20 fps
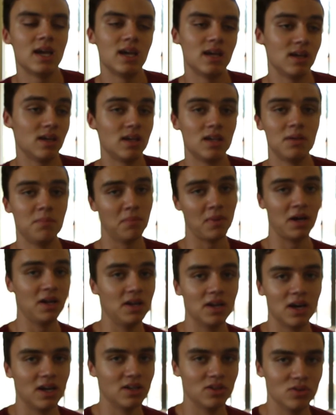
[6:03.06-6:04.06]
hey, he
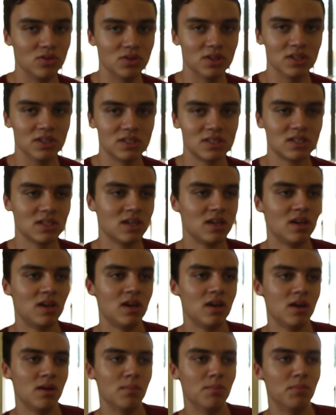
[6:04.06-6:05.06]
might not do this,
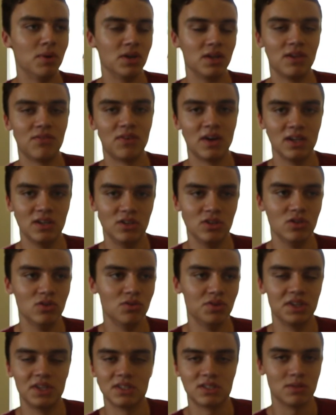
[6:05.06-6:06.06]
but if I
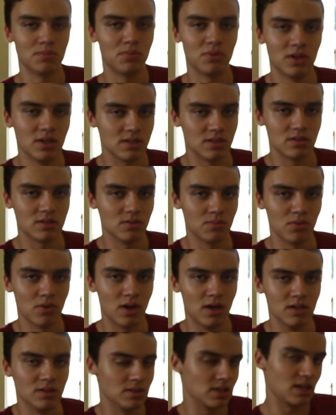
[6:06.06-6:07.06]
do, then it's a pleasant
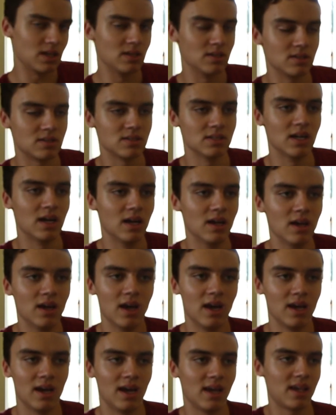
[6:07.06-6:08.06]
surprise. Like it's
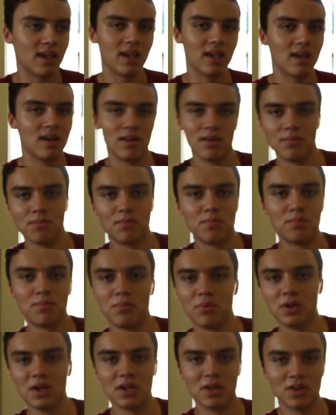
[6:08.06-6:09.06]
not, I can't
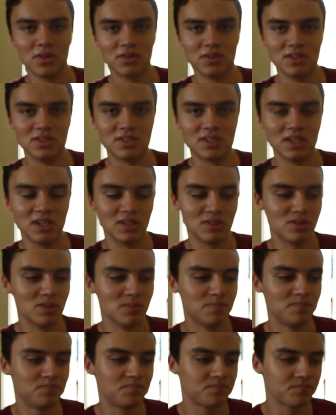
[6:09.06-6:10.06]
plan all of these things.
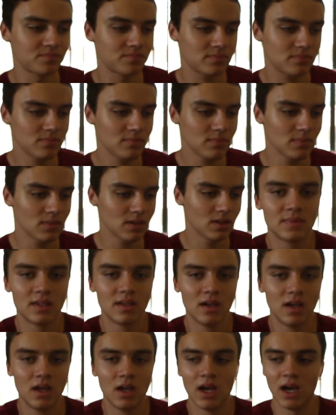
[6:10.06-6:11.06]

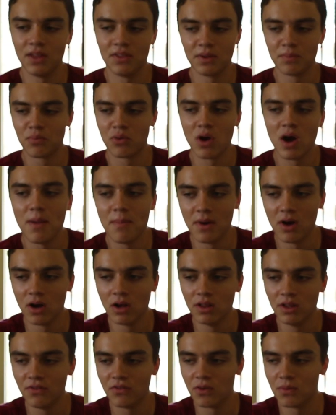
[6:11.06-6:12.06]
I think
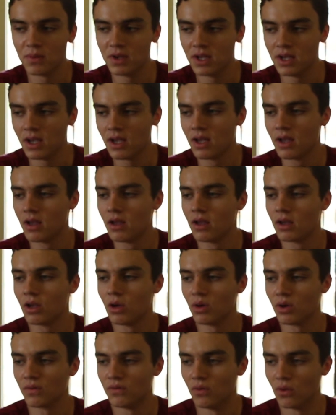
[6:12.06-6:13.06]
primarily for me
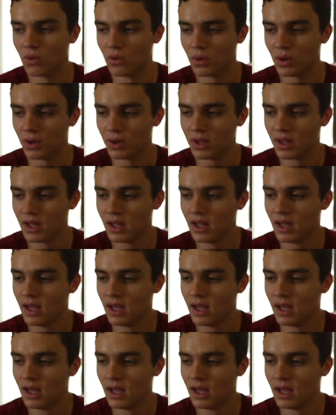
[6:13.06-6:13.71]
going forward,